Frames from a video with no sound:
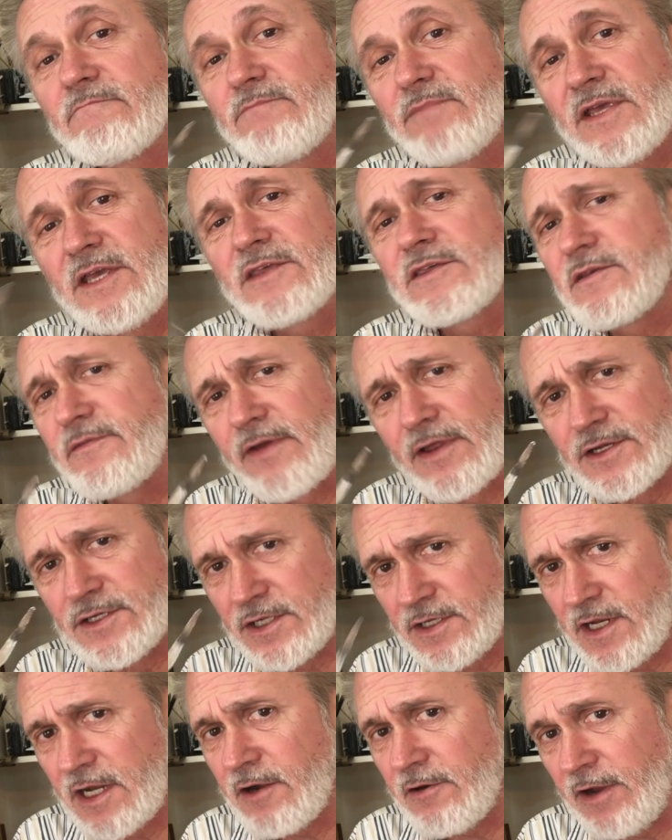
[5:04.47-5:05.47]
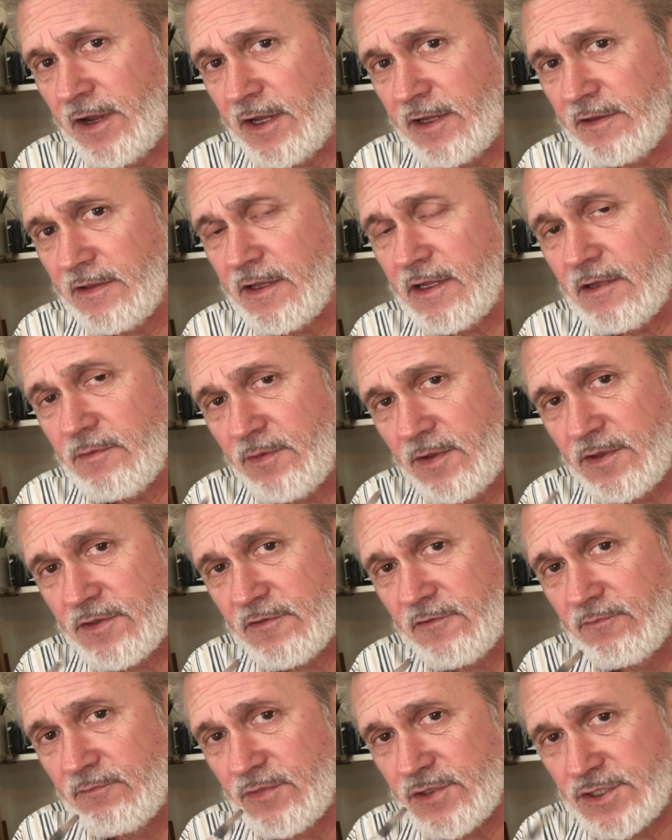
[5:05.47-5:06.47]
piece of engineering, like a piece
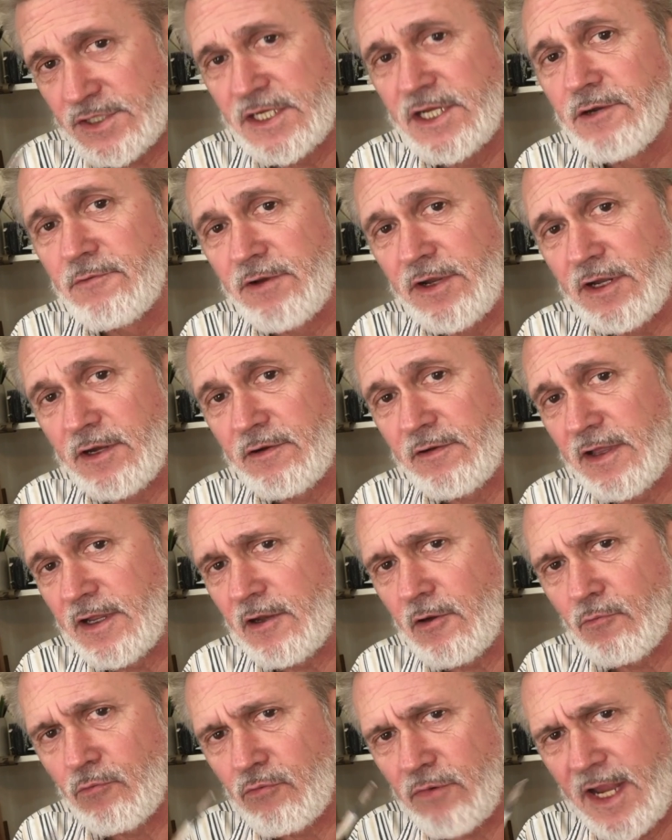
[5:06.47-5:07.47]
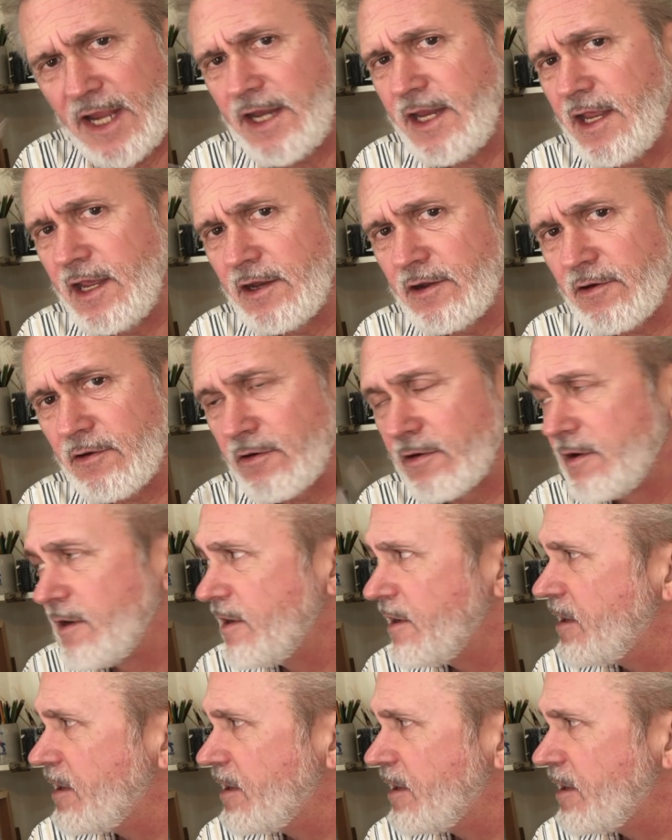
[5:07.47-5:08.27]
of machinery, or like a radiator.